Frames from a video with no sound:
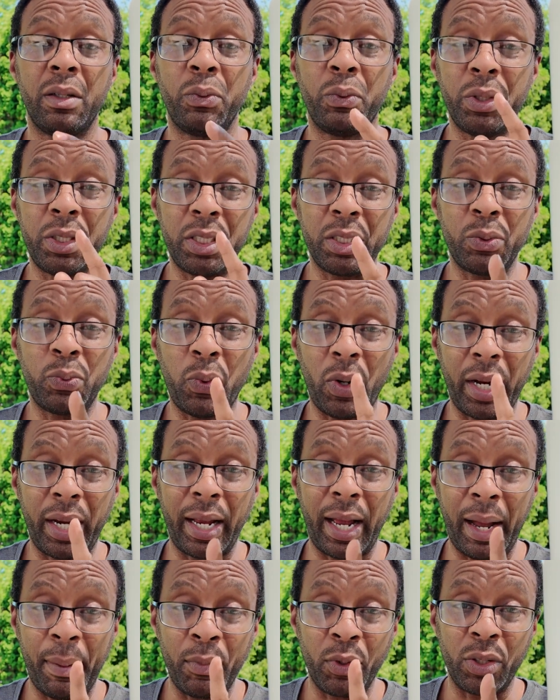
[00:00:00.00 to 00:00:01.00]
which is
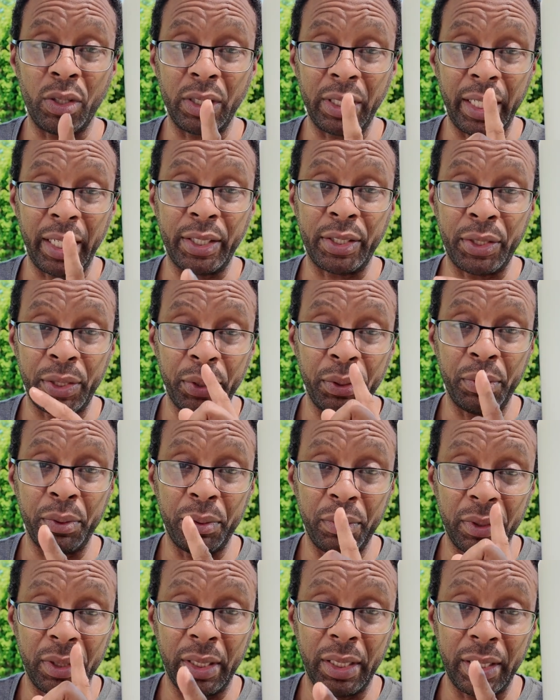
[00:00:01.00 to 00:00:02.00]
why I'm gonna get
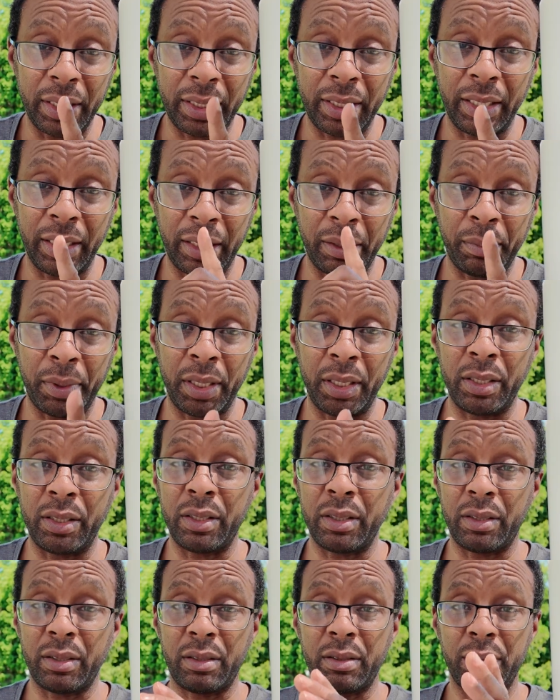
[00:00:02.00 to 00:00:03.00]
to the list here in a minute.
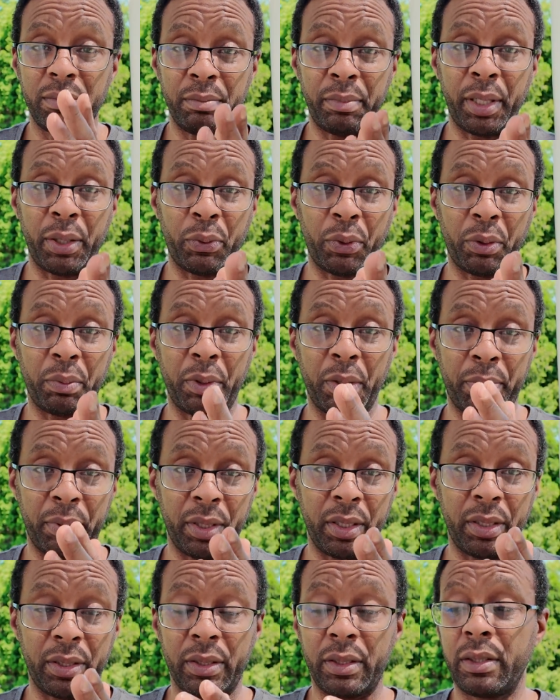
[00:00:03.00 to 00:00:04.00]
Just bear with me,
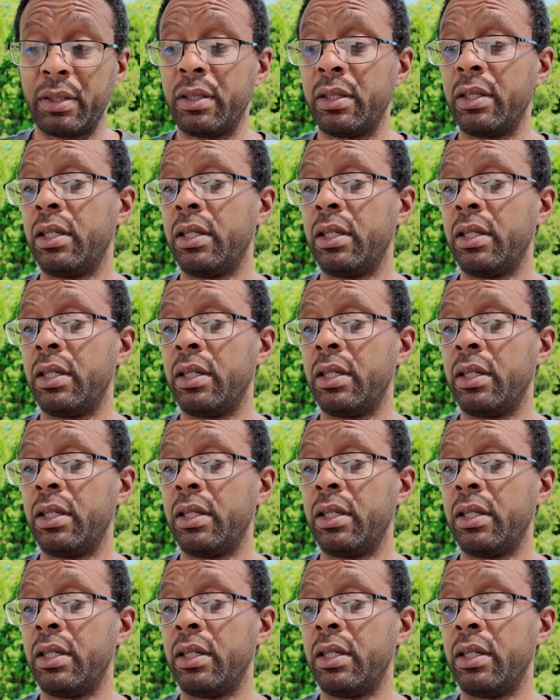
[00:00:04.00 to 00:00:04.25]
please.